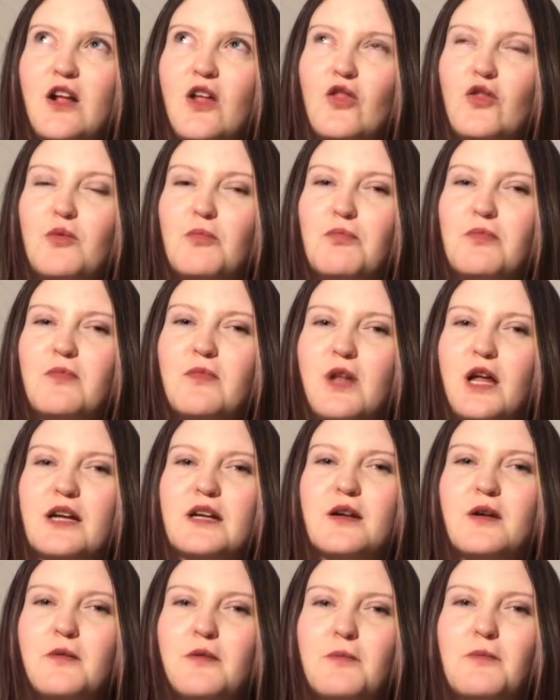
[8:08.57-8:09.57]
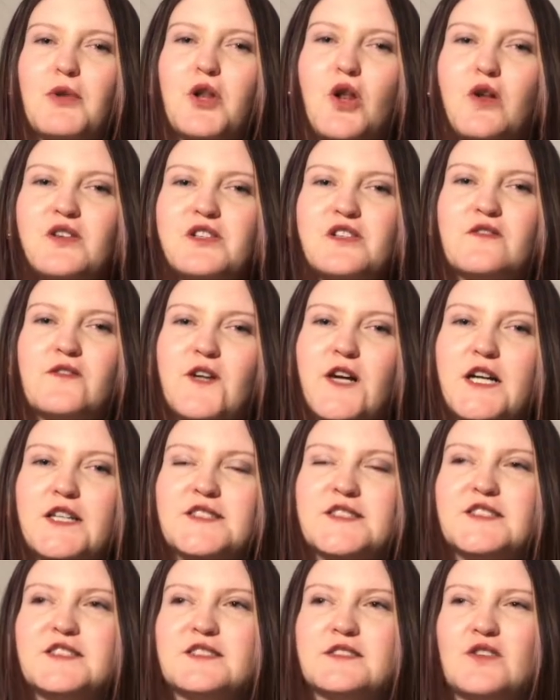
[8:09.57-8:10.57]
the like plot
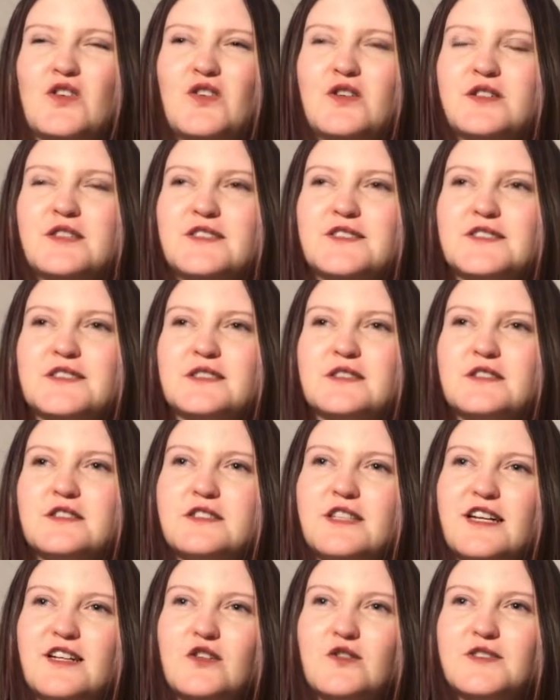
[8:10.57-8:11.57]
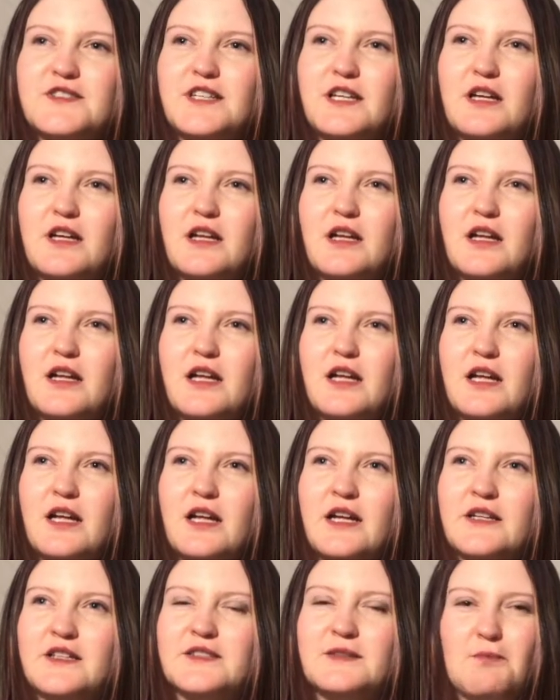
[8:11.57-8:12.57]
device is known as Deus
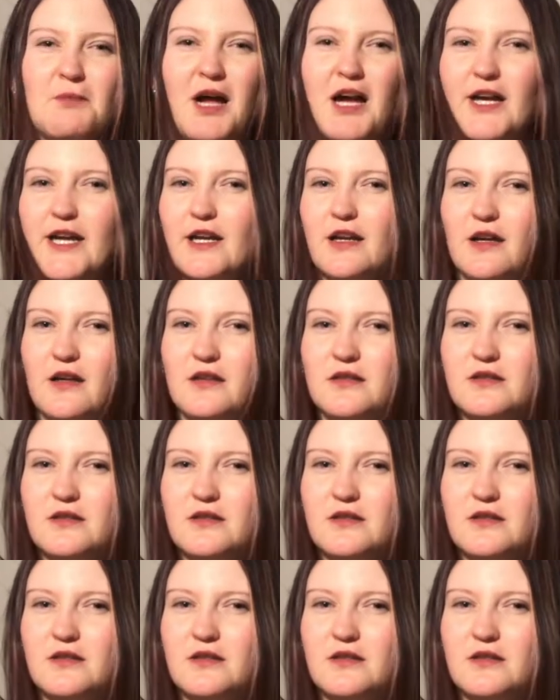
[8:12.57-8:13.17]
Ex Machina,